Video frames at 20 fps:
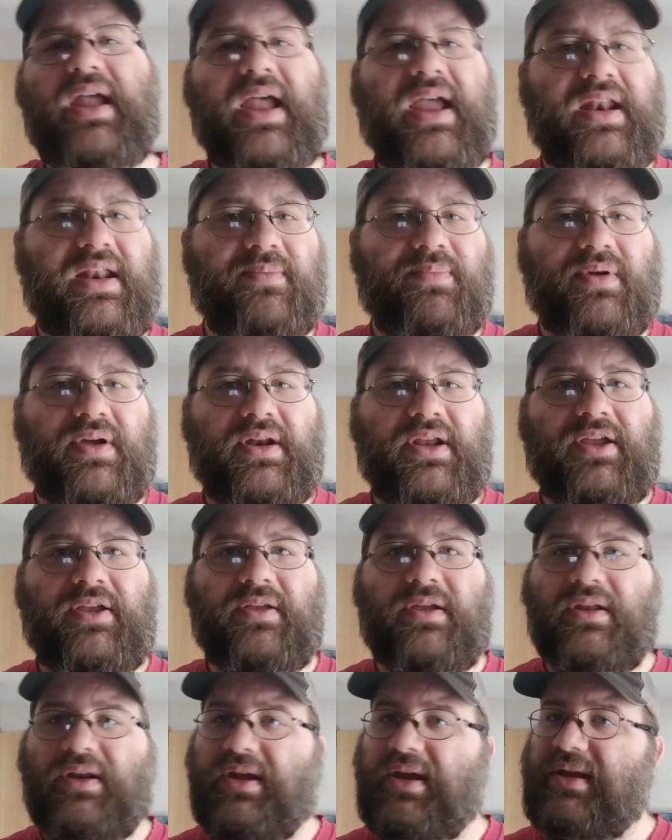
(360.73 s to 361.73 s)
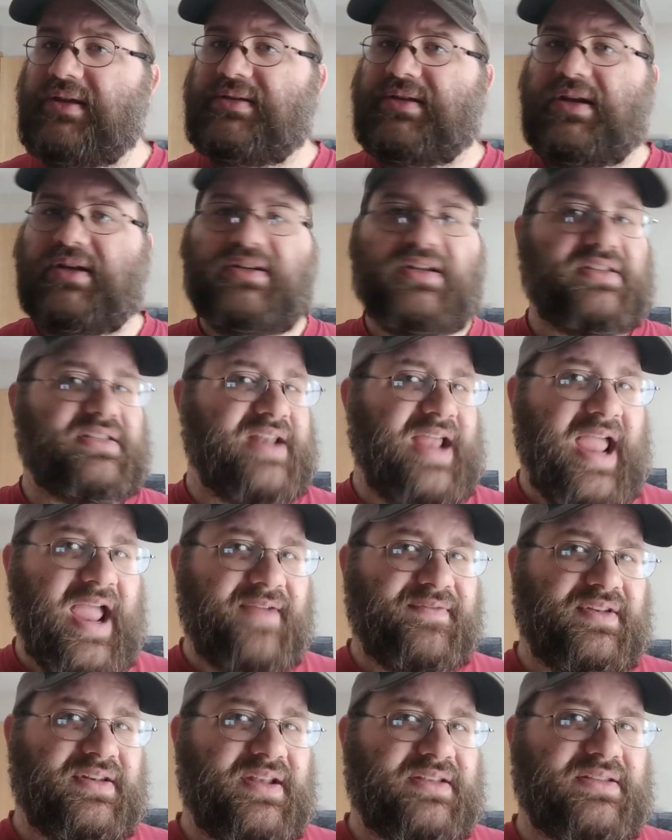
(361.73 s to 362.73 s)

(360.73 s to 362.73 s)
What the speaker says: anybody. Like I said, it doesn't have to